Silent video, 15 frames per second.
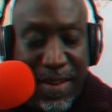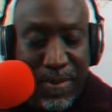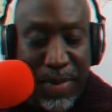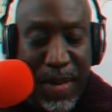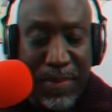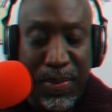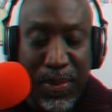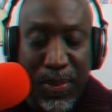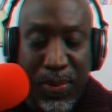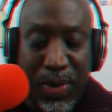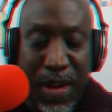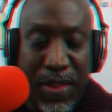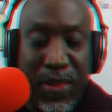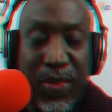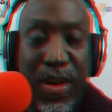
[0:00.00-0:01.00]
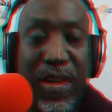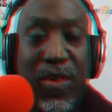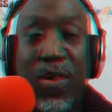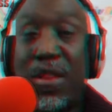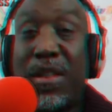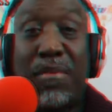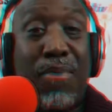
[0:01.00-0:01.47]
people, other great
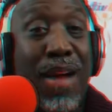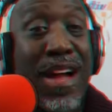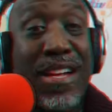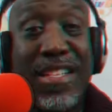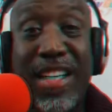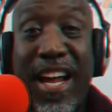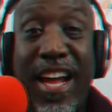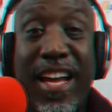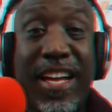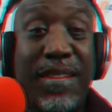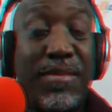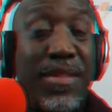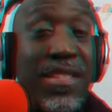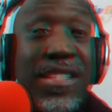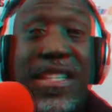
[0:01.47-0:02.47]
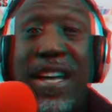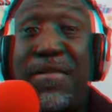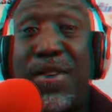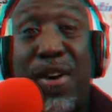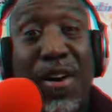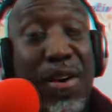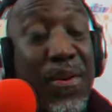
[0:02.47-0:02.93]
court, LeBron James, Steph
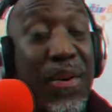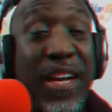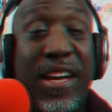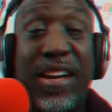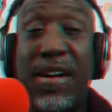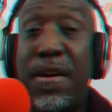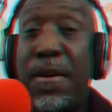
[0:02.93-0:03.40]
Curry,